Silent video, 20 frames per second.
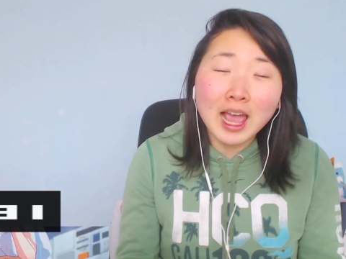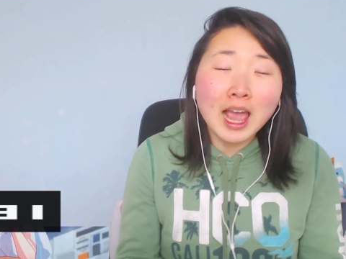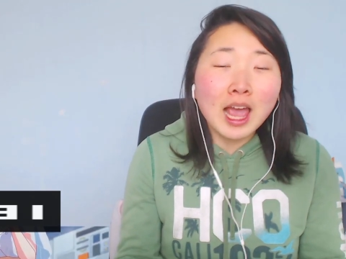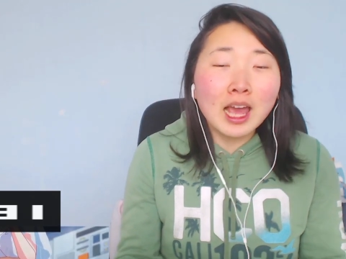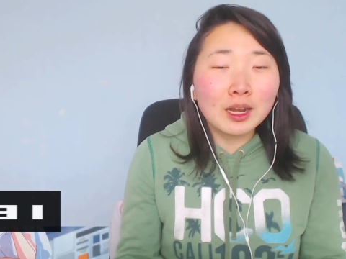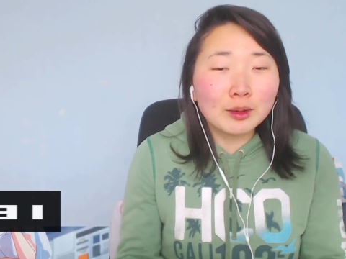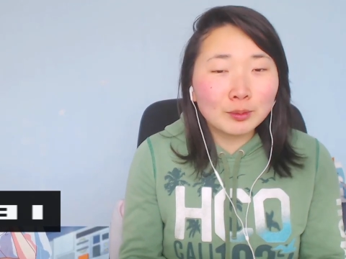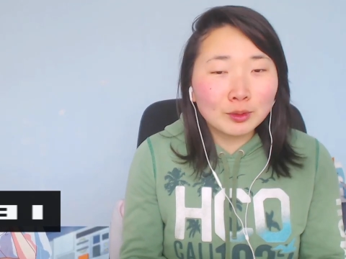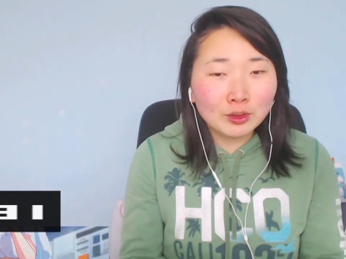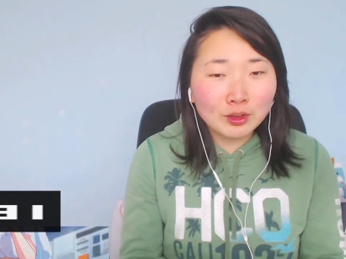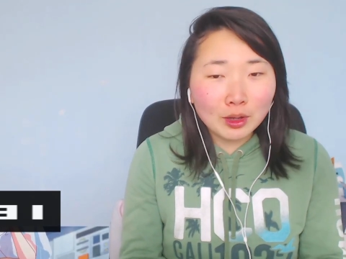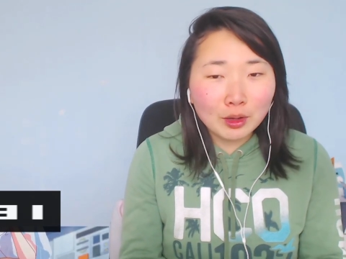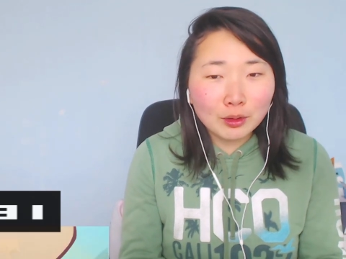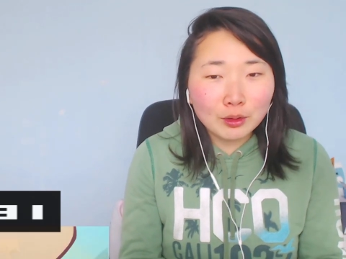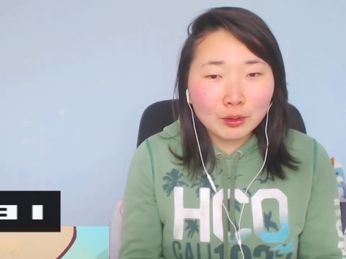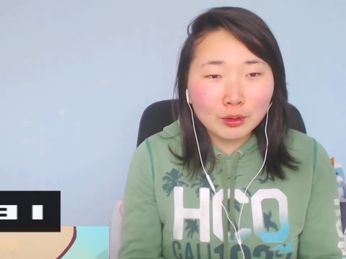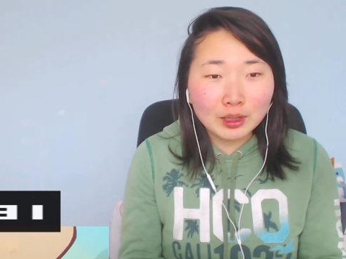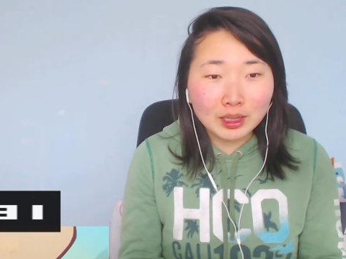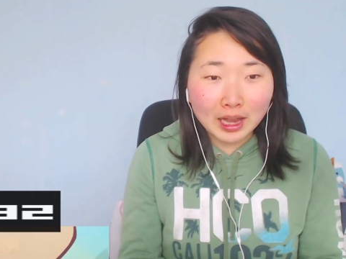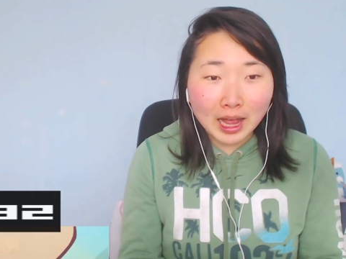And I'm
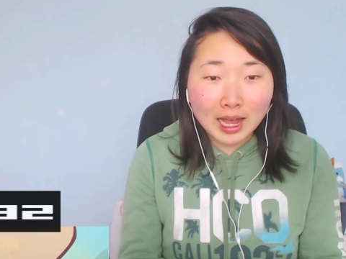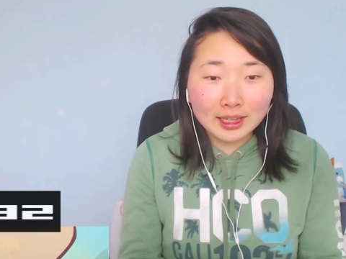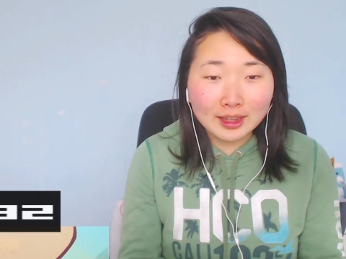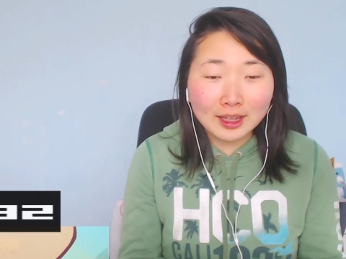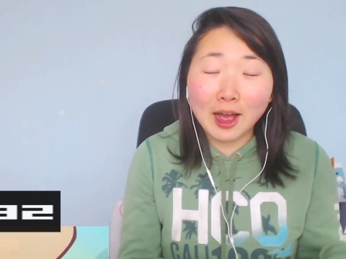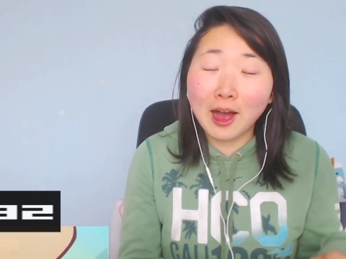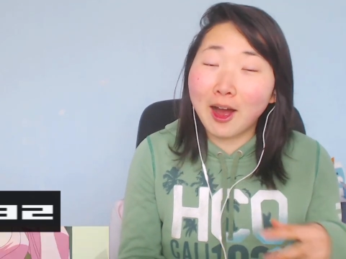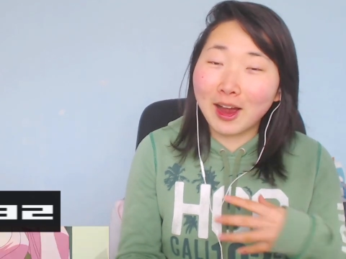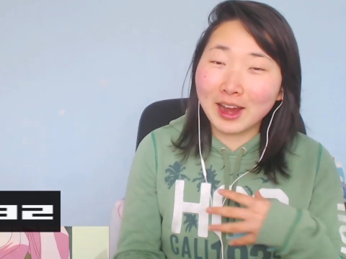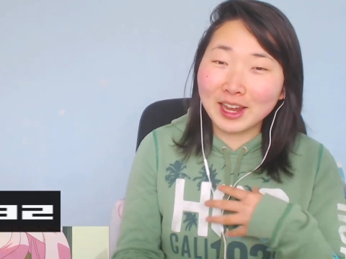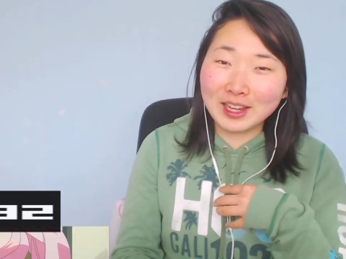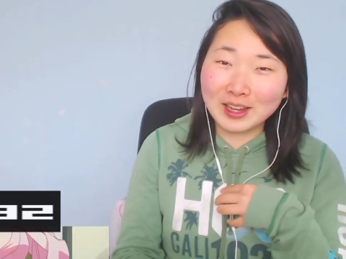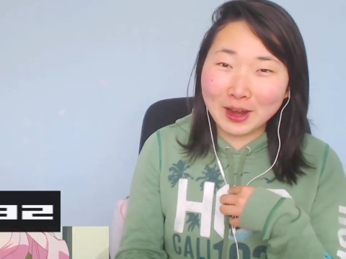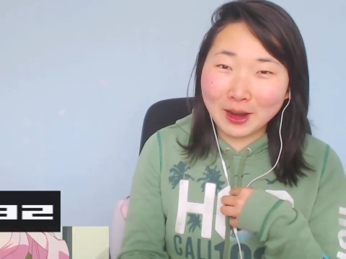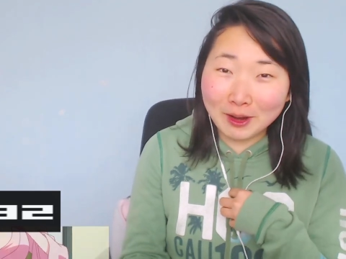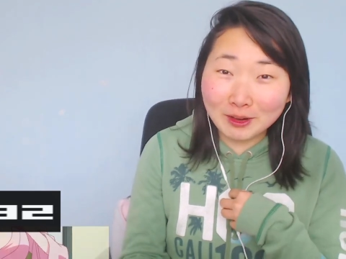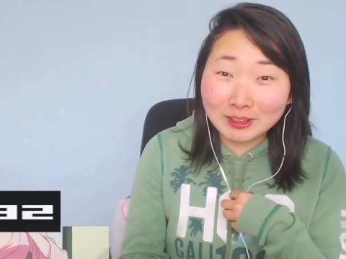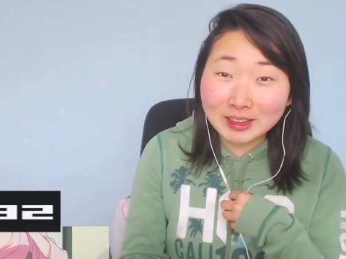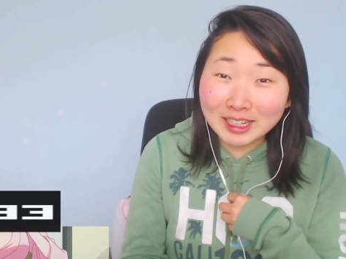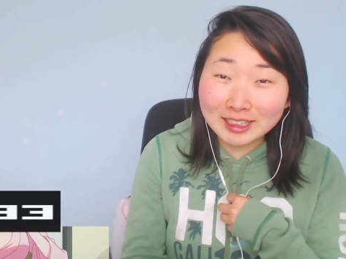so glad that I
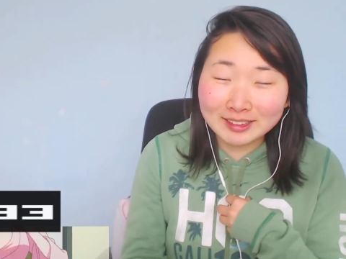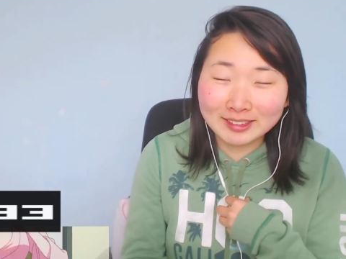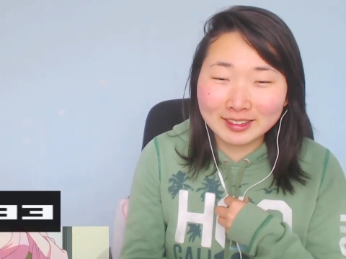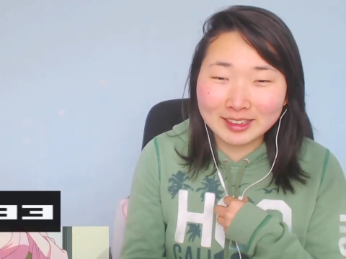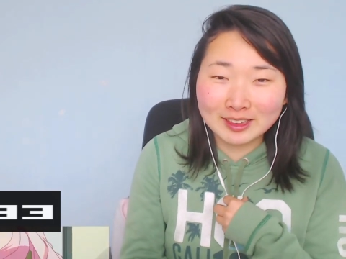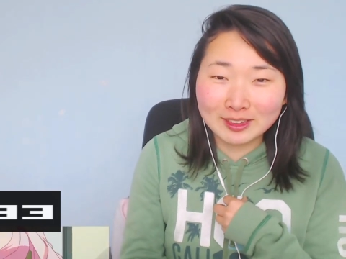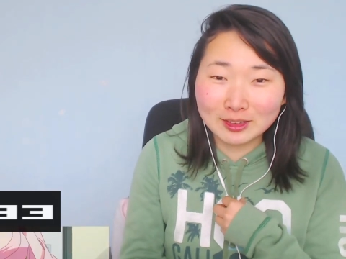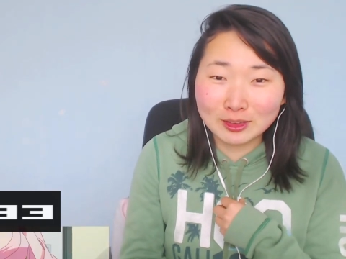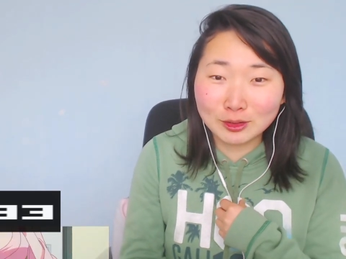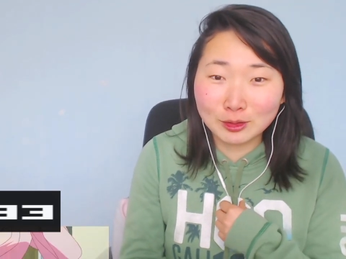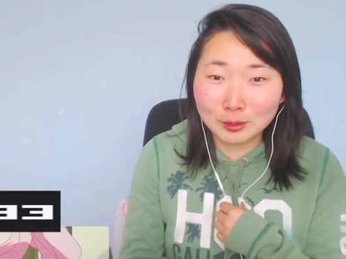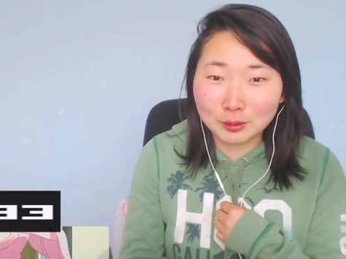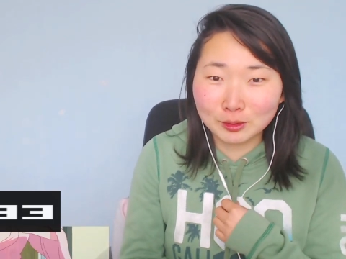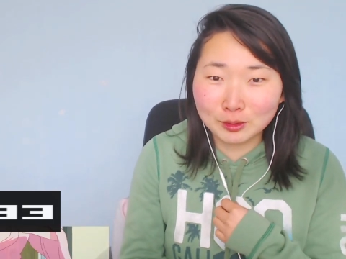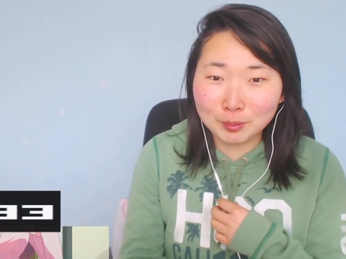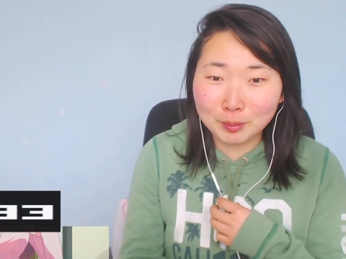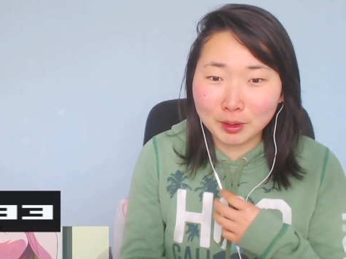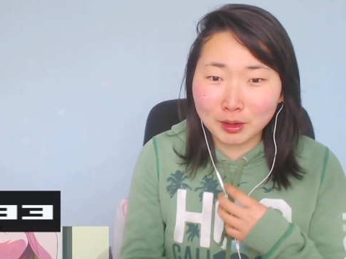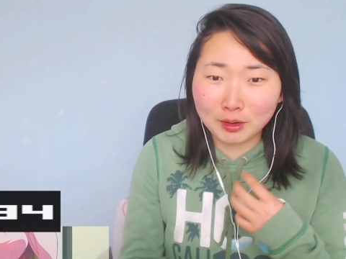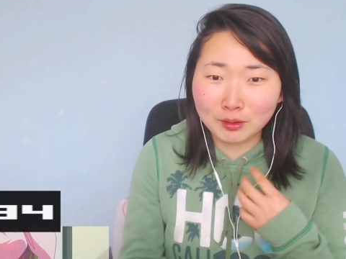know that season 2
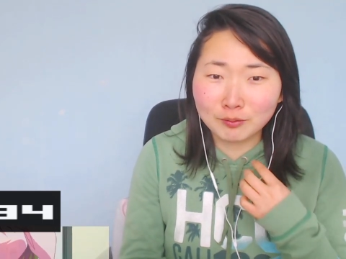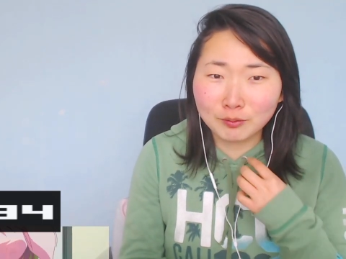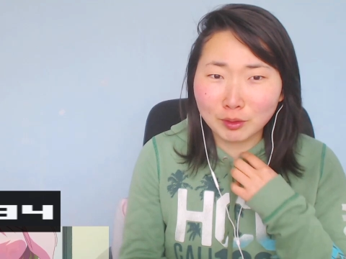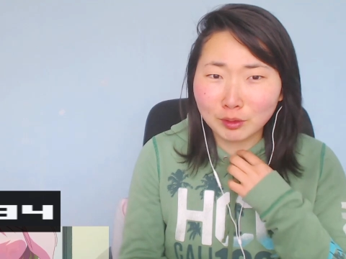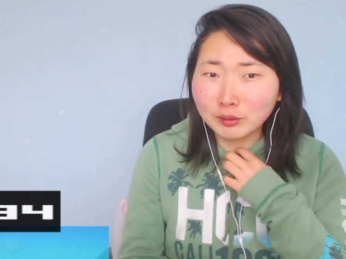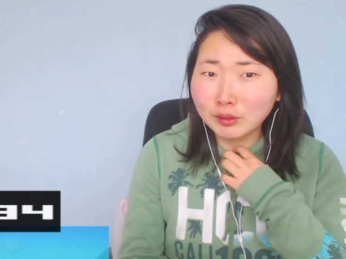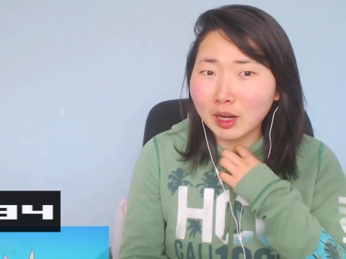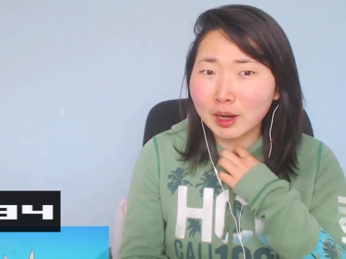has been confirmed.